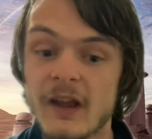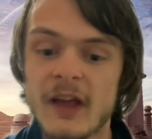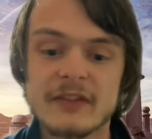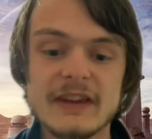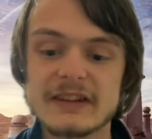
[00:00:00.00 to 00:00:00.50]

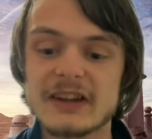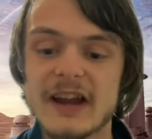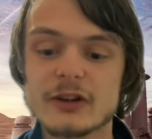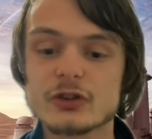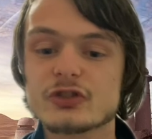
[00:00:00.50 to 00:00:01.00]
the
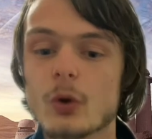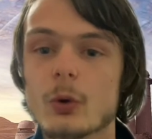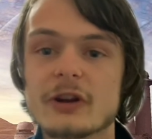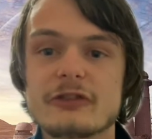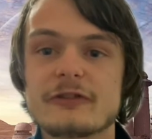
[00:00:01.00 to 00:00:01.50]
entire
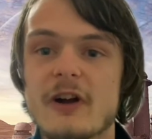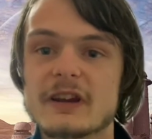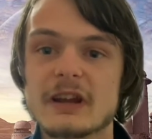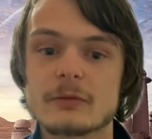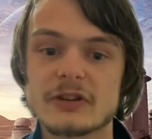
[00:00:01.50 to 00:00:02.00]
story's
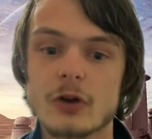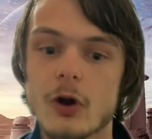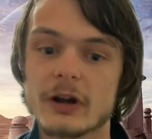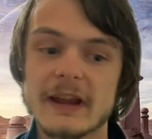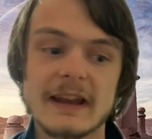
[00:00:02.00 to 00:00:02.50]
fucking
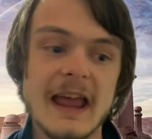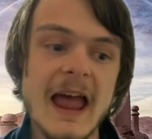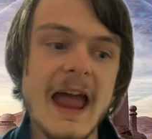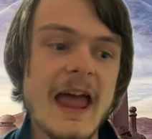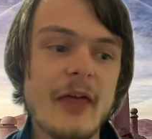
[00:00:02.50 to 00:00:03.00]
retarded,
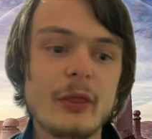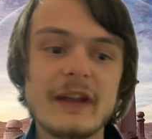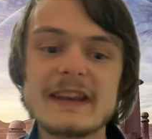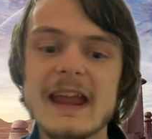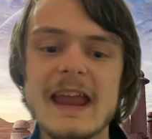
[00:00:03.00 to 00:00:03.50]

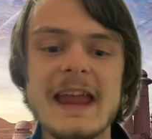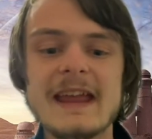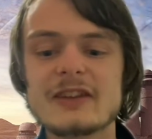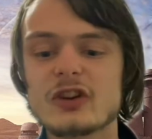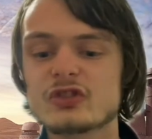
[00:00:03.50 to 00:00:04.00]

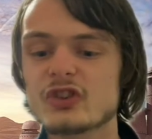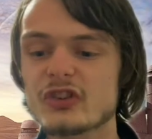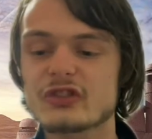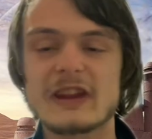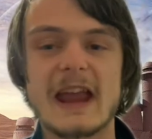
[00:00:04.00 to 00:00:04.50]
and
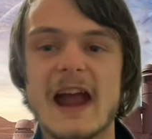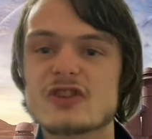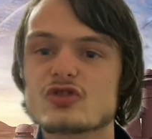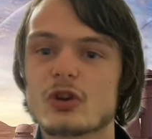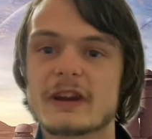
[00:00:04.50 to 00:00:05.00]
just the
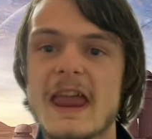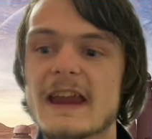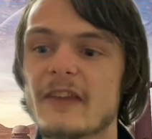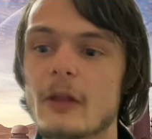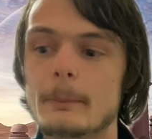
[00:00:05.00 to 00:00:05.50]
extra kick
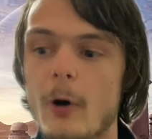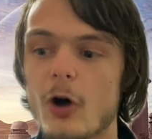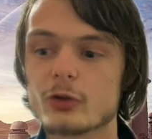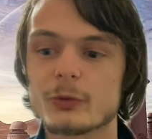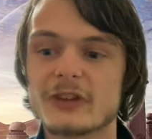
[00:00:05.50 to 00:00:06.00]
in the
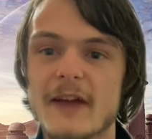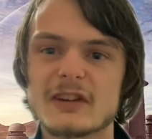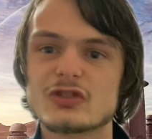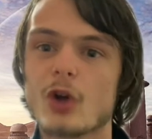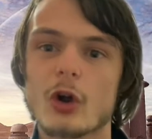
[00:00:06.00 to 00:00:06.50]
balls was
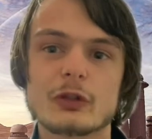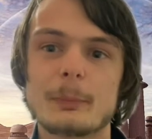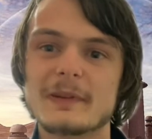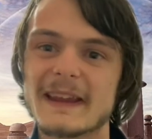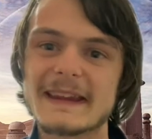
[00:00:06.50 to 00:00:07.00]
having Darth
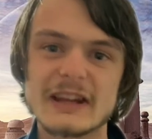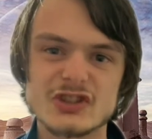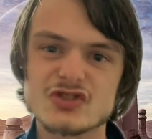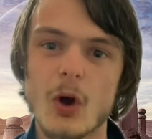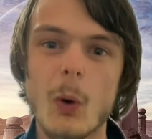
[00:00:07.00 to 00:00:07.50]
Plagueis
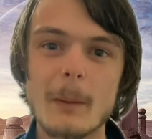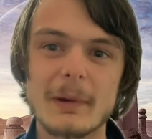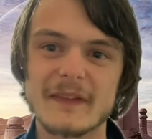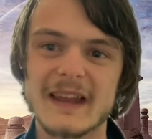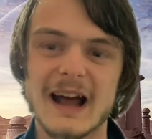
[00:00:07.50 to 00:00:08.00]
show up
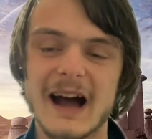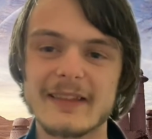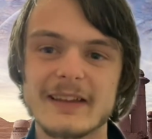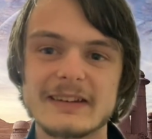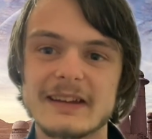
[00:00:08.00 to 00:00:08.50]
on that
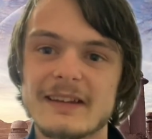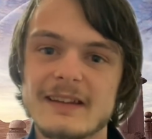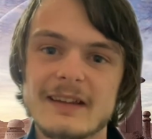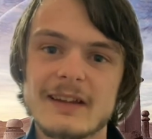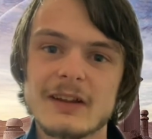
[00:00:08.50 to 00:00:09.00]
island.
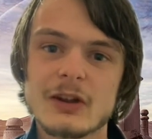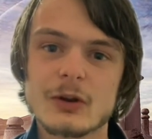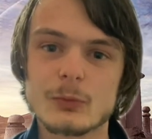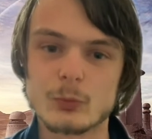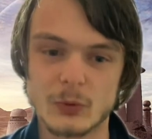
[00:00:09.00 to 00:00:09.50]

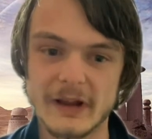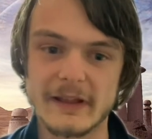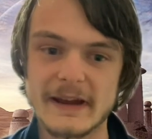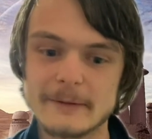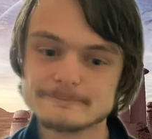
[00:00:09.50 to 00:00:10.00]

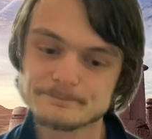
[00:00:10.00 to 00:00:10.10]
Really?